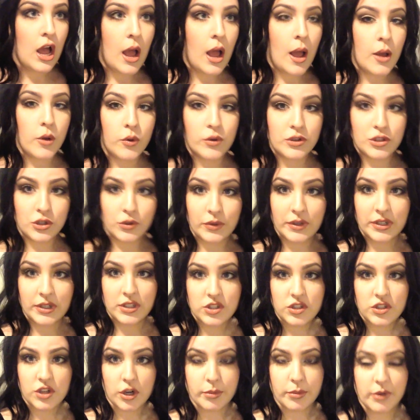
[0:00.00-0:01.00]
I'm going to go get
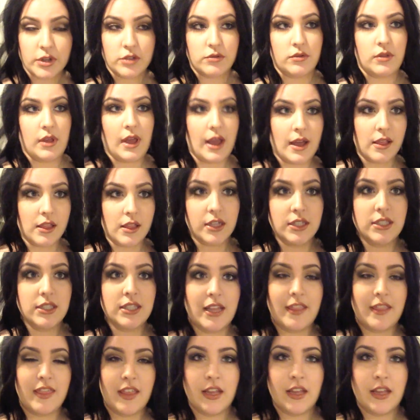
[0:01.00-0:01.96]
Starbucks with Alex and